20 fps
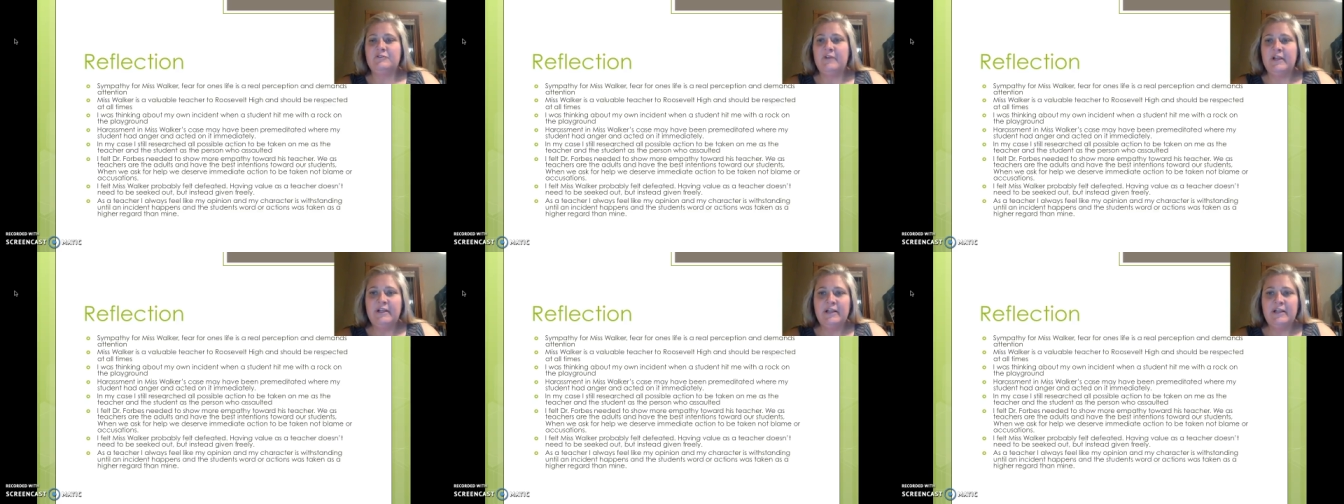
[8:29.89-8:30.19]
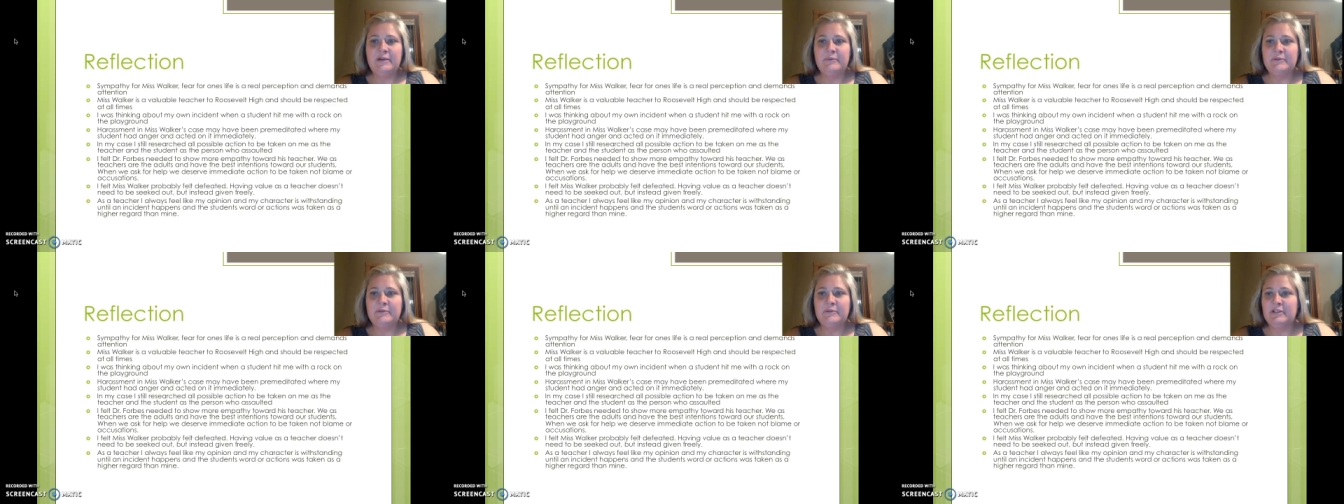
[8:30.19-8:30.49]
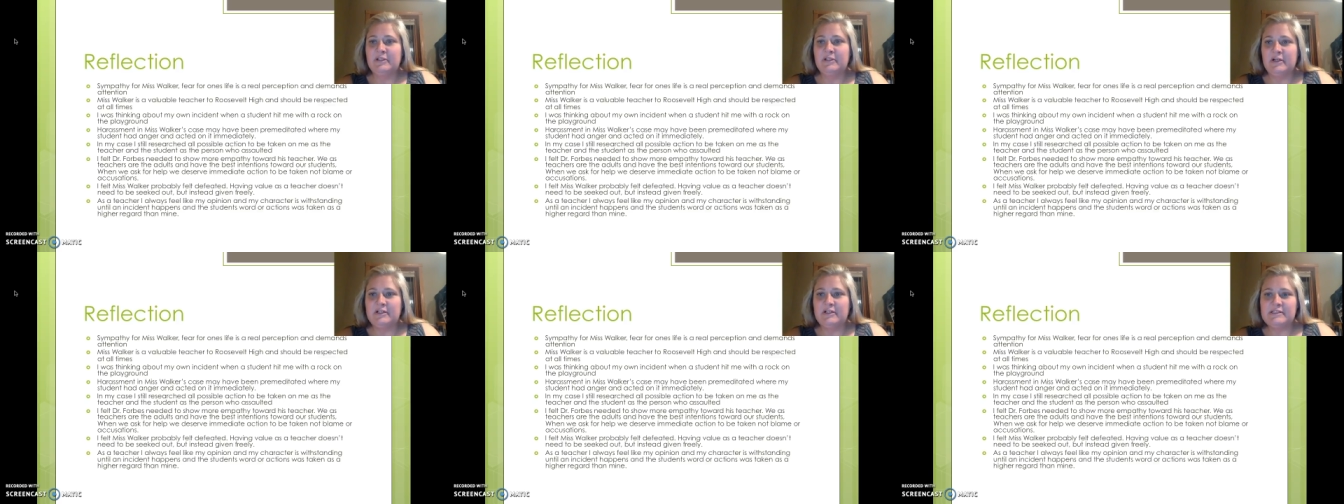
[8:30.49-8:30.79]
Find out what the
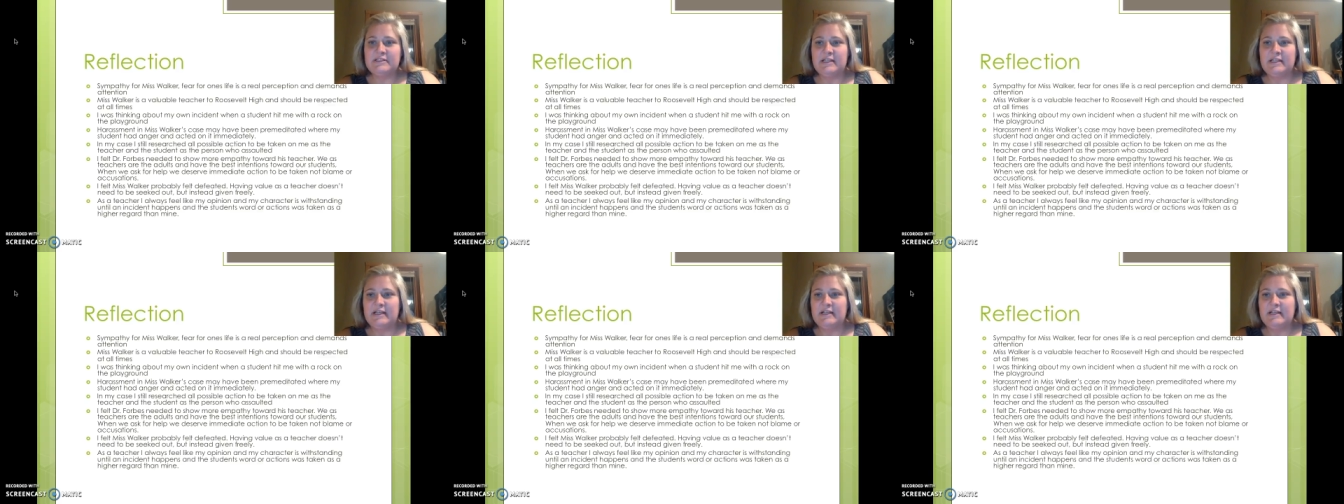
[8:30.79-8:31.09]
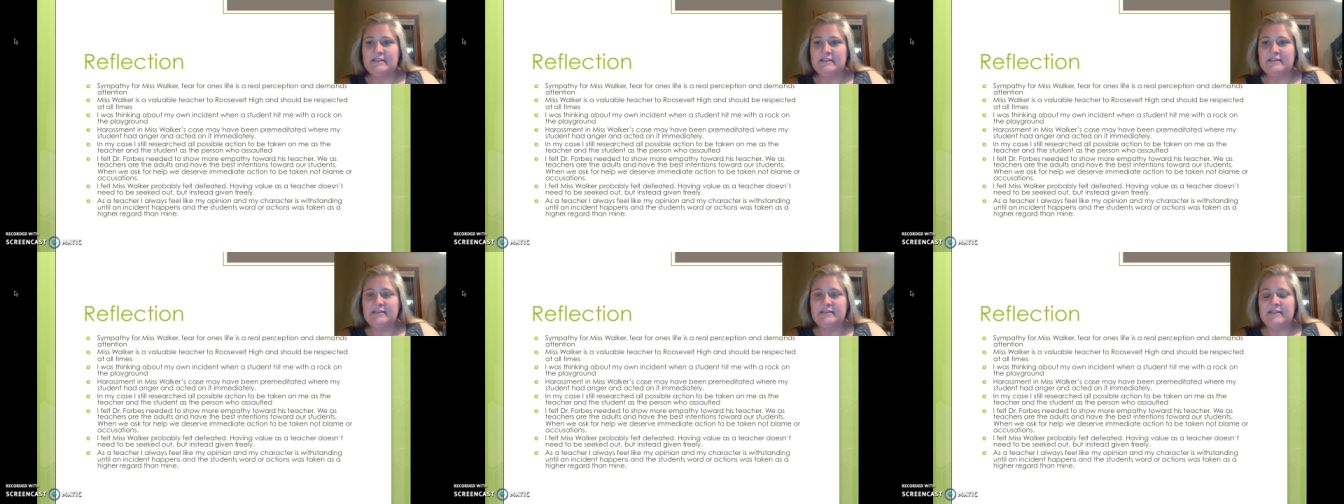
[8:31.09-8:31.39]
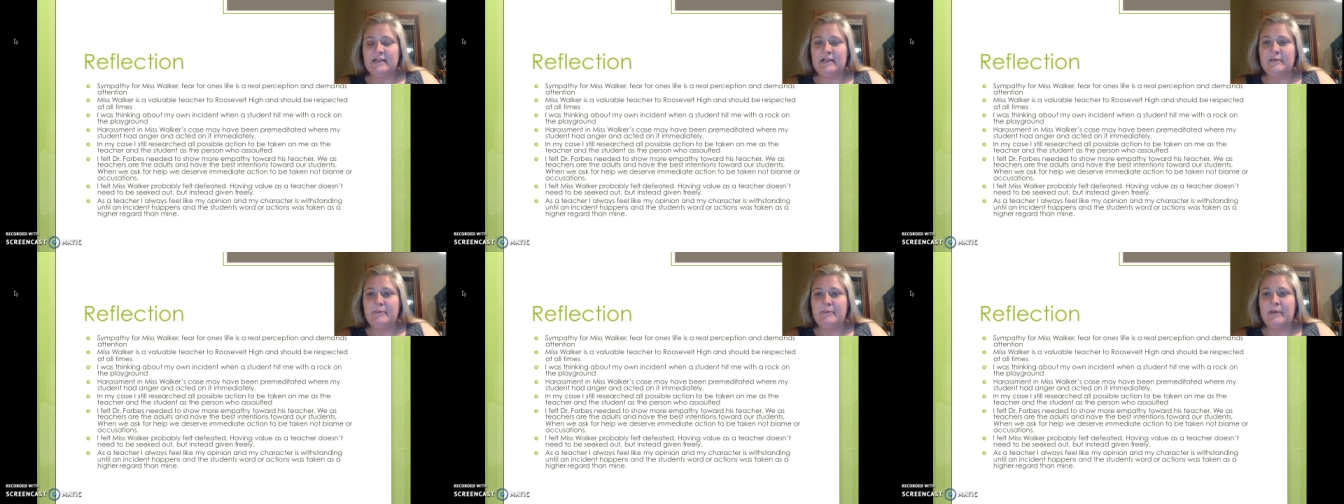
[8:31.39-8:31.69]
law says
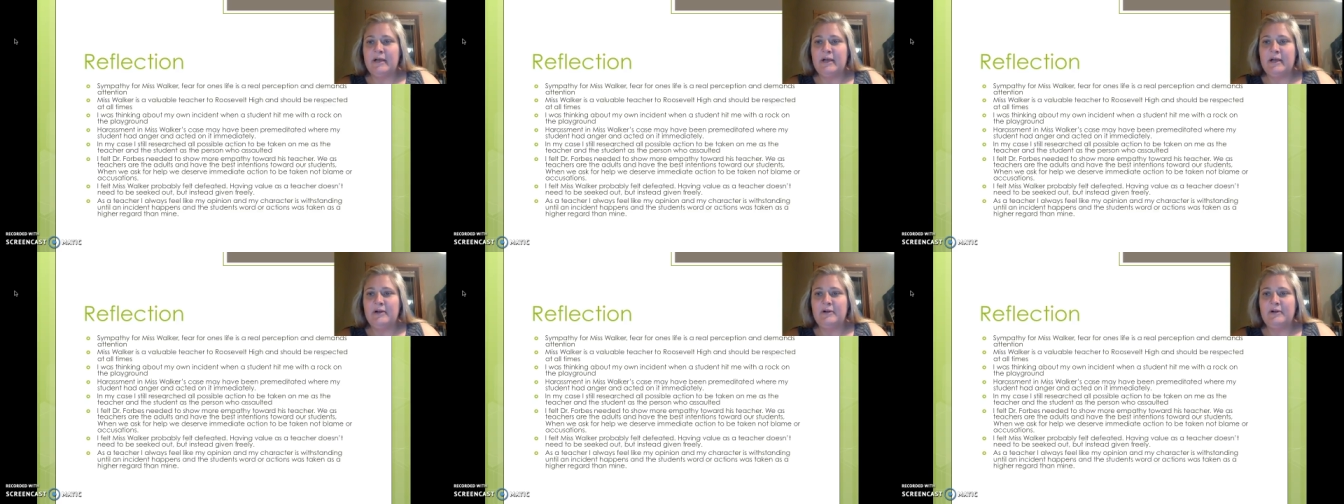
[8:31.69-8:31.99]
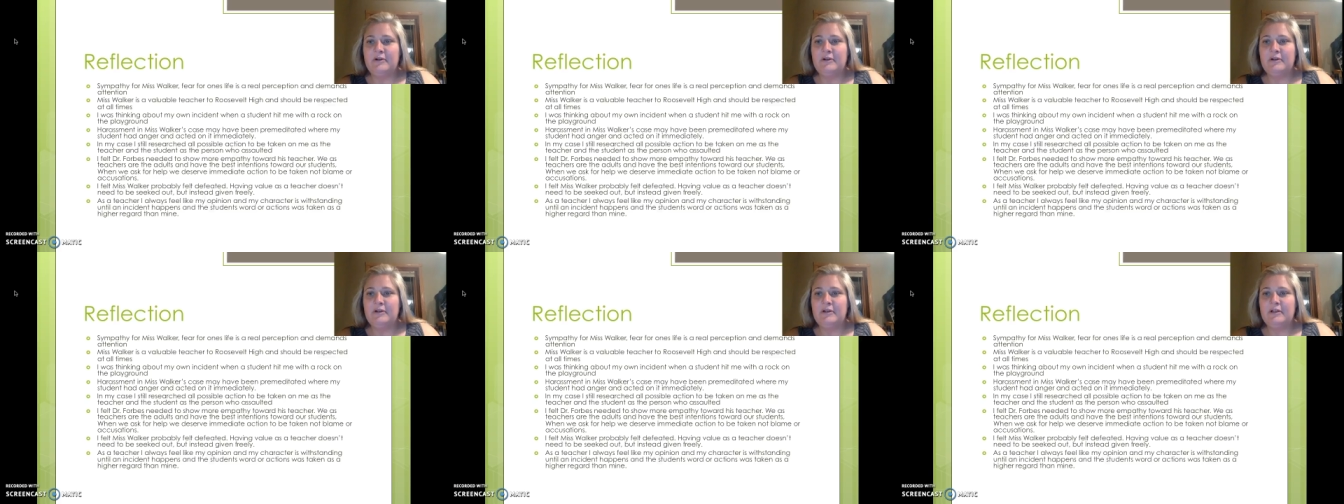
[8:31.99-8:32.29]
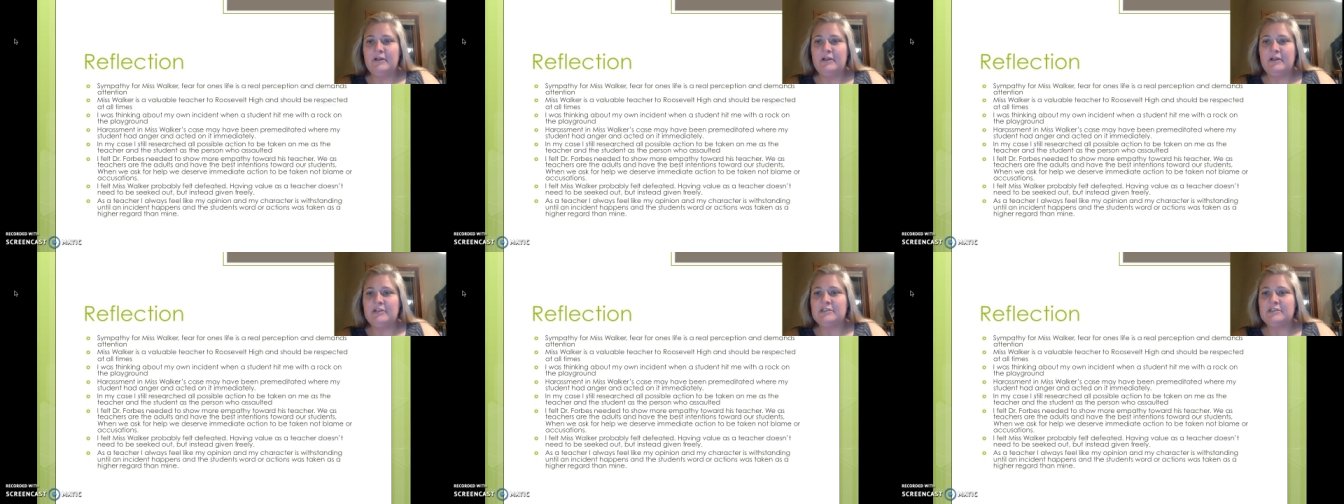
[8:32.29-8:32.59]
about
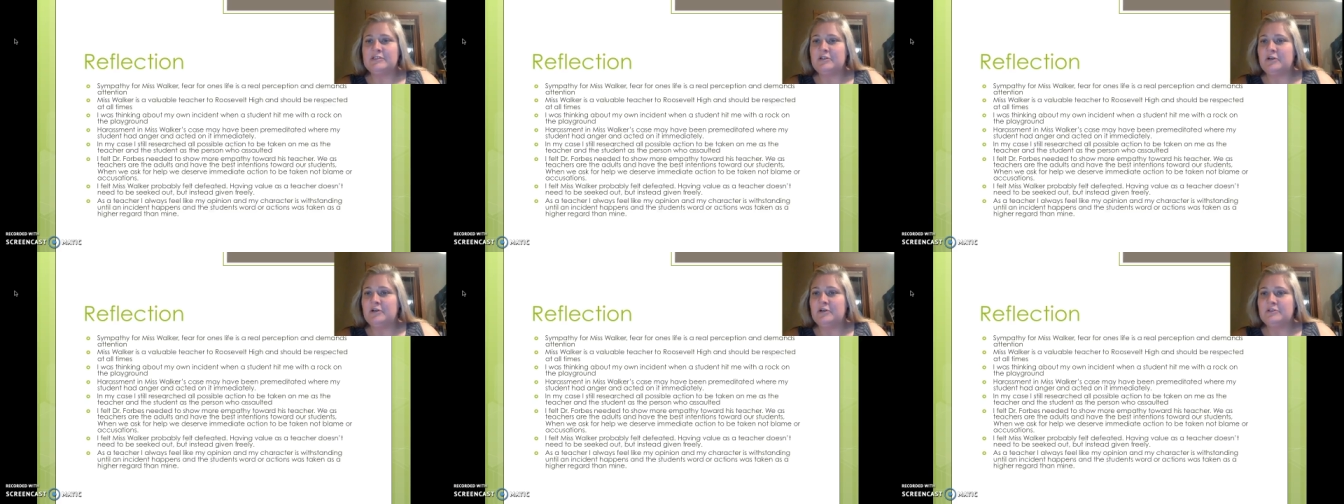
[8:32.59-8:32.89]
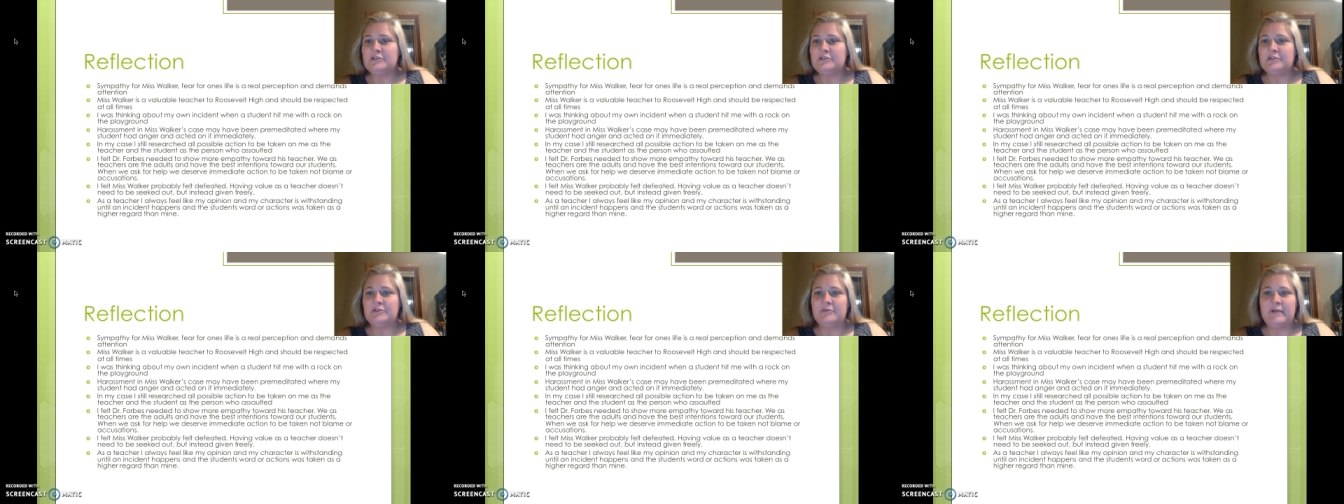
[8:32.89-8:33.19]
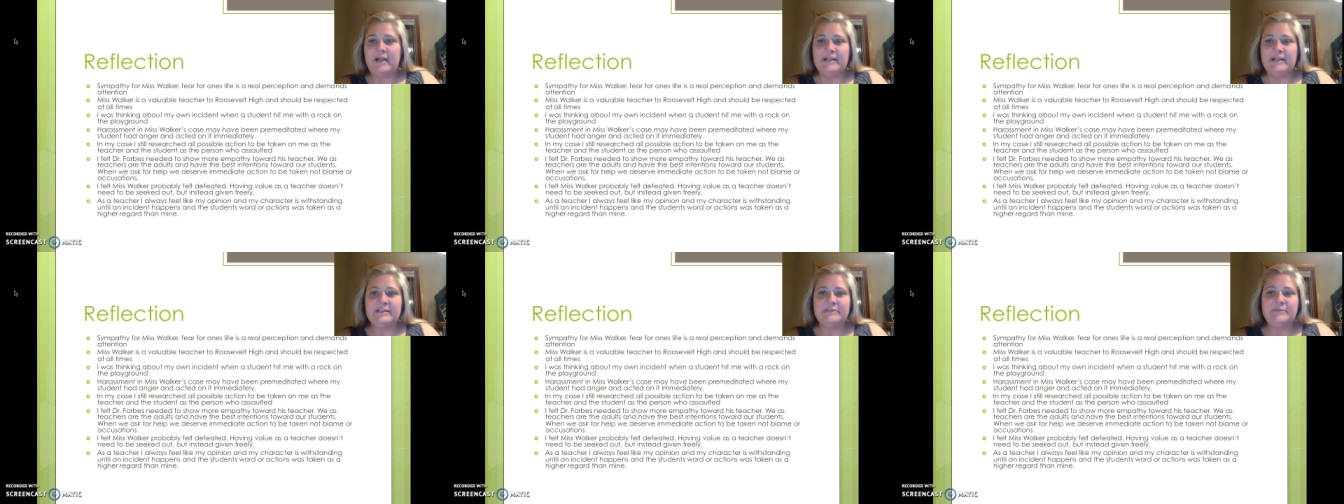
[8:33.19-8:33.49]
assault,
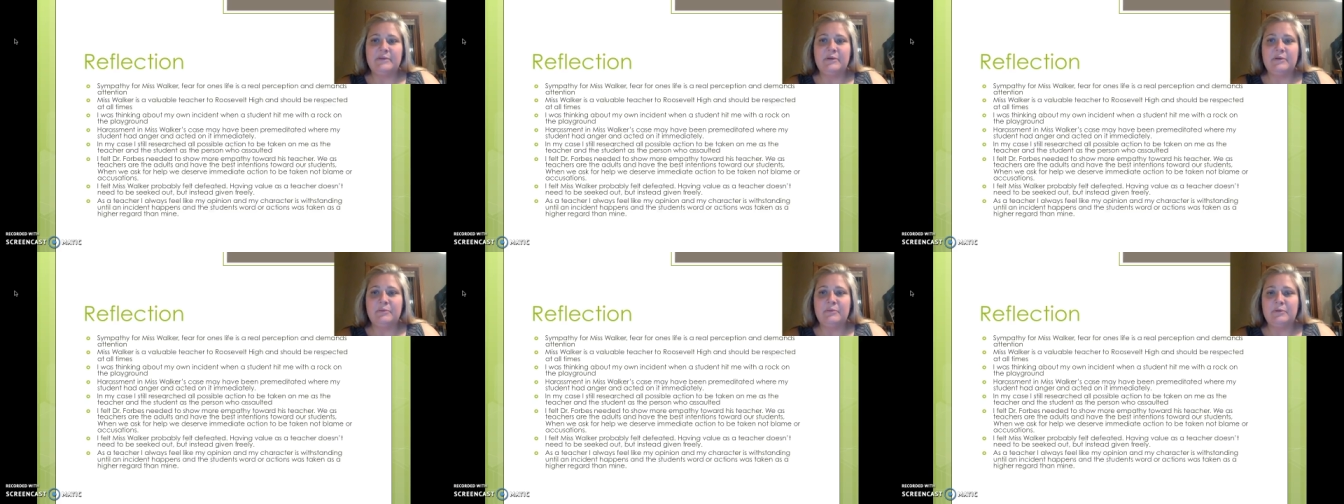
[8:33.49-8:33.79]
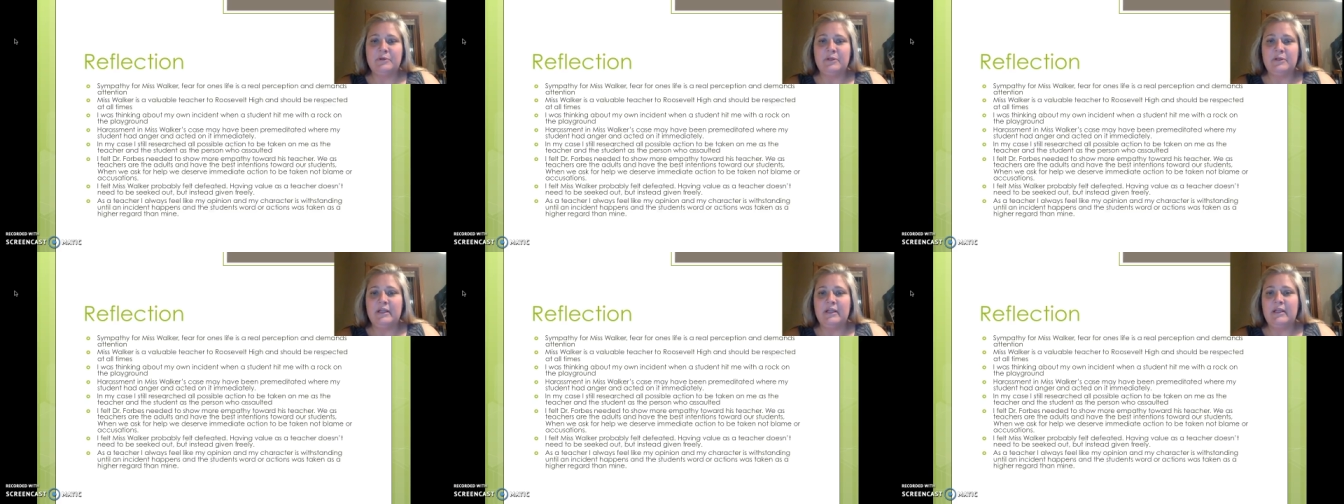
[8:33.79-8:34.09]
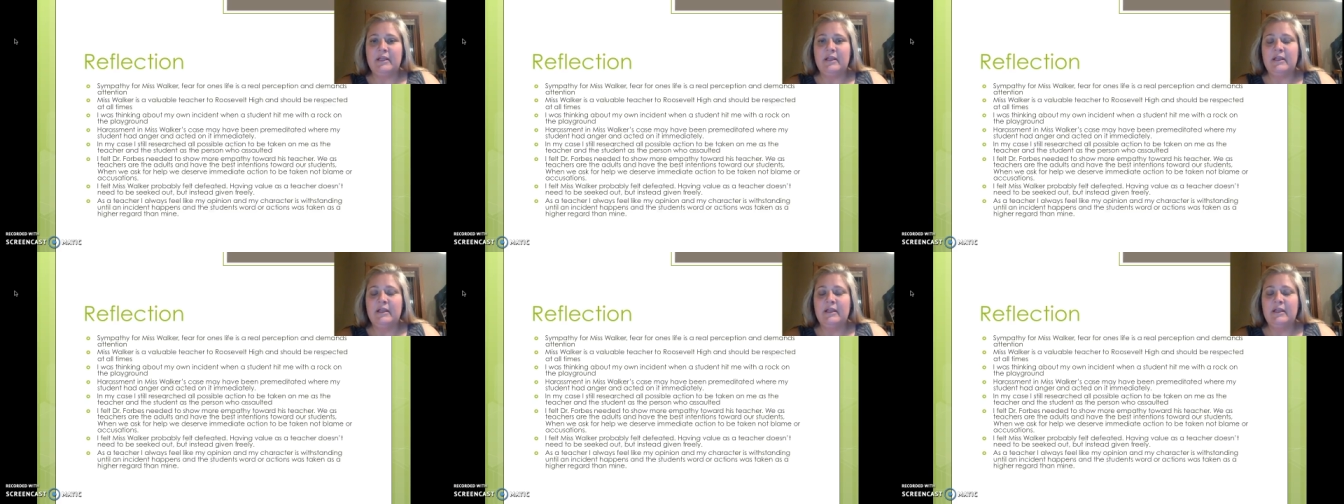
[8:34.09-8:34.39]
harassment,
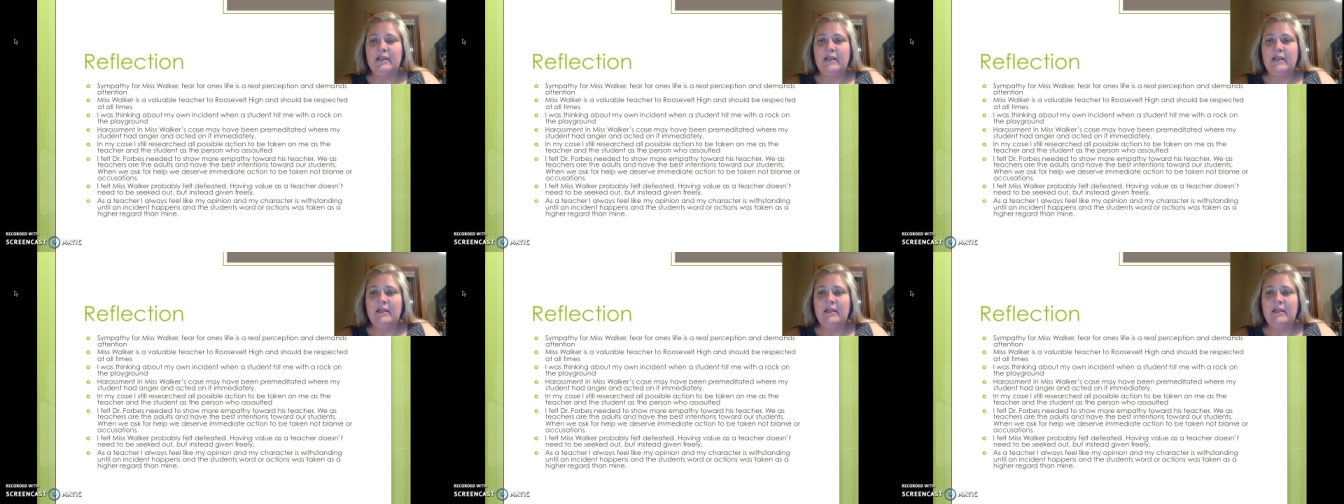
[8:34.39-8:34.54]
bullying